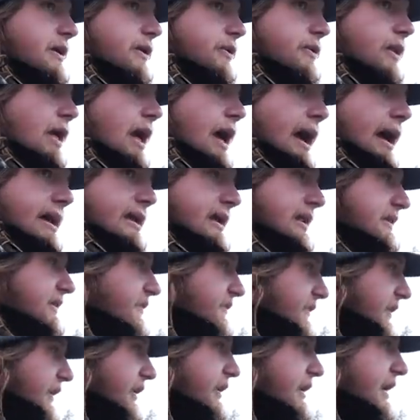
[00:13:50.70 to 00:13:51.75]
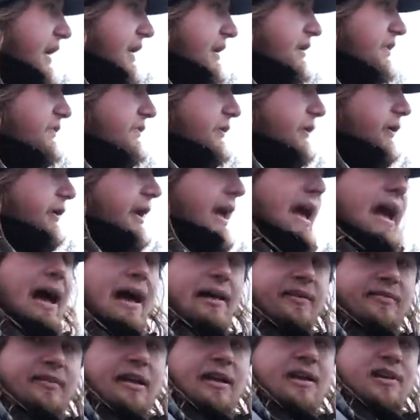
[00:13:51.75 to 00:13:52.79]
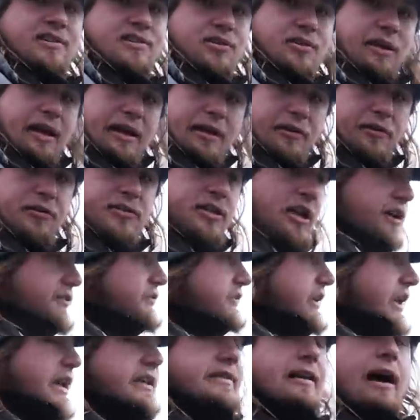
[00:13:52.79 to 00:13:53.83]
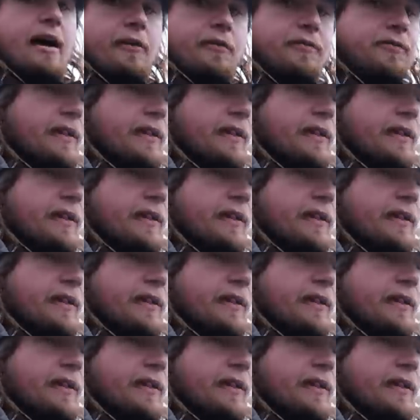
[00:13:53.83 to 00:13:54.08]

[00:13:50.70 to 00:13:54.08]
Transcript: your line at the very end of your cast so that your stuff lays out